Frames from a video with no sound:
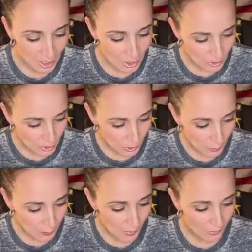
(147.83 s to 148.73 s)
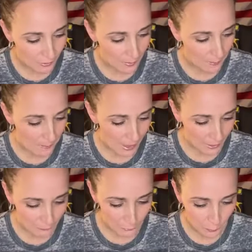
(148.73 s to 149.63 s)
So back
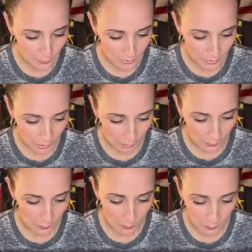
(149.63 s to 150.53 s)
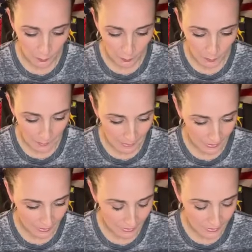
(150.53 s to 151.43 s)
a few weeks ago when we
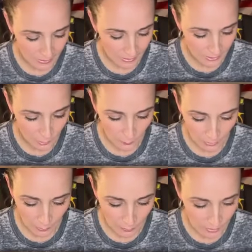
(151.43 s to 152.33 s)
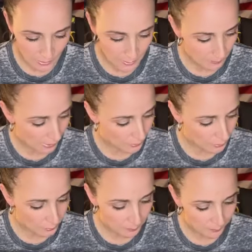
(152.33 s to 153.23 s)
made, did we use this
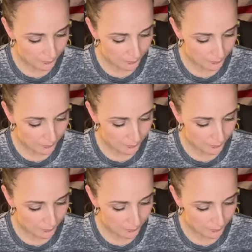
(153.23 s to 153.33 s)
pattern?